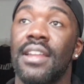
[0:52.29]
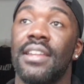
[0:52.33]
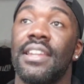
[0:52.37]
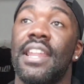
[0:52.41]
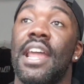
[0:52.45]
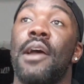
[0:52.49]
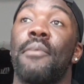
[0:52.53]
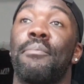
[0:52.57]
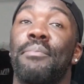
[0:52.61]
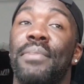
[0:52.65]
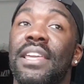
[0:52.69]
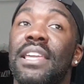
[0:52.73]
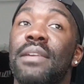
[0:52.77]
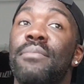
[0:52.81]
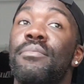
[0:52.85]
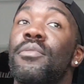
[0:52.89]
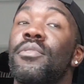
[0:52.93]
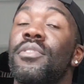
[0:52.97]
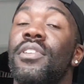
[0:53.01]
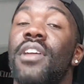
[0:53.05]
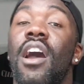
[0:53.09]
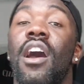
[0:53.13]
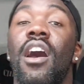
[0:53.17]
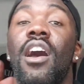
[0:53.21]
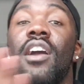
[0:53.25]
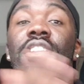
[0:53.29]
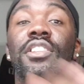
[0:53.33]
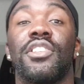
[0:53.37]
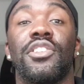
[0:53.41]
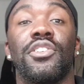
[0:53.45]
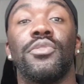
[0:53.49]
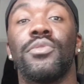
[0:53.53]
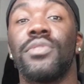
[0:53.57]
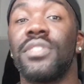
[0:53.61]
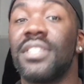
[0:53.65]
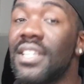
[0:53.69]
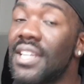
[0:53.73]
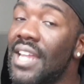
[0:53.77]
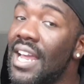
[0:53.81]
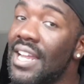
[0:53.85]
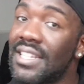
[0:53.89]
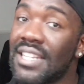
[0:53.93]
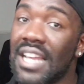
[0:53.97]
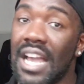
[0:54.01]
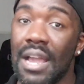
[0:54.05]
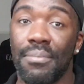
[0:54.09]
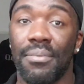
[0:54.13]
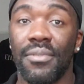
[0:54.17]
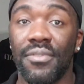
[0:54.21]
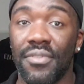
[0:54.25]
Now, people that aren't used to that
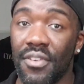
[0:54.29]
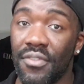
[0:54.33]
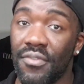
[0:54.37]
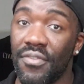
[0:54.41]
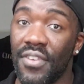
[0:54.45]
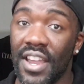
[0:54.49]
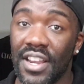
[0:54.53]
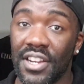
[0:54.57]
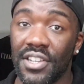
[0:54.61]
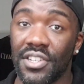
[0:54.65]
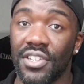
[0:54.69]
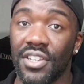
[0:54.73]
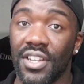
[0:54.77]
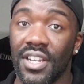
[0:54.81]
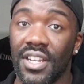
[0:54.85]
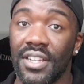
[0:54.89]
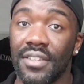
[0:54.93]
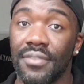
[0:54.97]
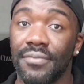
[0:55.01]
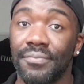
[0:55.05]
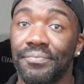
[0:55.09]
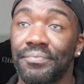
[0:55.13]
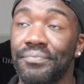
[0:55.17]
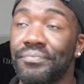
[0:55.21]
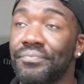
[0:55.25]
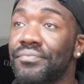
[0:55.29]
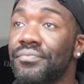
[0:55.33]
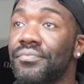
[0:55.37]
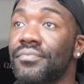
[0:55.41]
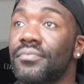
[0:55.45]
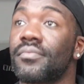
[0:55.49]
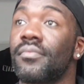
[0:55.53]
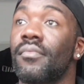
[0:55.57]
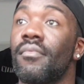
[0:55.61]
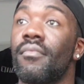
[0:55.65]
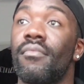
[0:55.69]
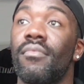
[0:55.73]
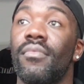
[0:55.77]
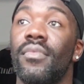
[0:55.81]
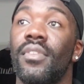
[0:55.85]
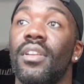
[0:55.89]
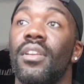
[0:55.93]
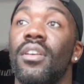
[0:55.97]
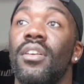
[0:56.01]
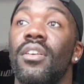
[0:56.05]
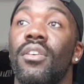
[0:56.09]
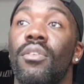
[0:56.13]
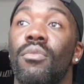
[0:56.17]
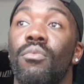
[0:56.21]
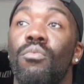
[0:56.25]
type of affection
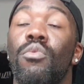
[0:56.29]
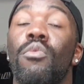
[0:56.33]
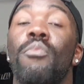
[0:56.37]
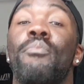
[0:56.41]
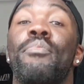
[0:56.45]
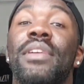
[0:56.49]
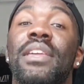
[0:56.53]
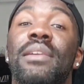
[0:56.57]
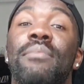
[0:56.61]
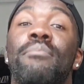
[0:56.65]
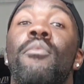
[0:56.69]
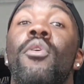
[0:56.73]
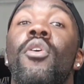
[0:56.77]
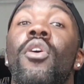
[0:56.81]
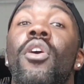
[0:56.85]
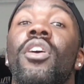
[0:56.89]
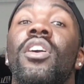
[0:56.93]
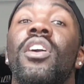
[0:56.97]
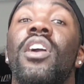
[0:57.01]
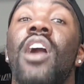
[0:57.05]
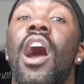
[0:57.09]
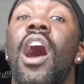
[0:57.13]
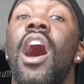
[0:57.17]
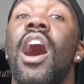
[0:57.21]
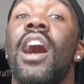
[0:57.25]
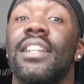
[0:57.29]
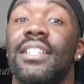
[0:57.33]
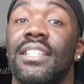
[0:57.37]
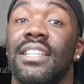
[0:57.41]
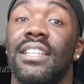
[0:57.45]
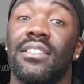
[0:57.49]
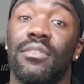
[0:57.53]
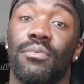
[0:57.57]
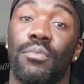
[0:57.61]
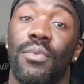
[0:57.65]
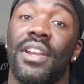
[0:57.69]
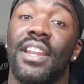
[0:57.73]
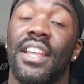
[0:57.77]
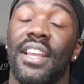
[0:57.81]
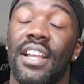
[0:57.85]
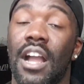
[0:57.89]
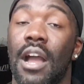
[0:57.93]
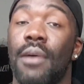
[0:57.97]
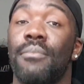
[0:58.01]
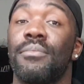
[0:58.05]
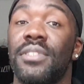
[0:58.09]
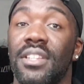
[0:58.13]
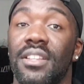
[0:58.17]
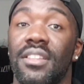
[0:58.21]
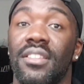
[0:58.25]
will be more guarded when it
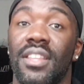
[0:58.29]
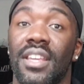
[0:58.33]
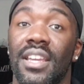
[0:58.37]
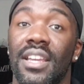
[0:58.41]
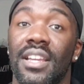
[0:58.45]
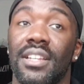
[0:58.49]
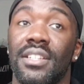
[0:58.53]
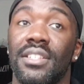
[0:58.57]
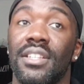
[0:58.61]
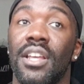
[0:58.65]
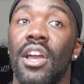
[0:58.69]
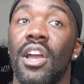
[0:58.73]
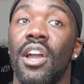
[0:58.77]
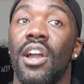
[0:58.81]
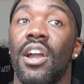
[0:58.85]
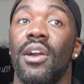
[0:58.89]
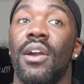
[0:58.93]
comes to things.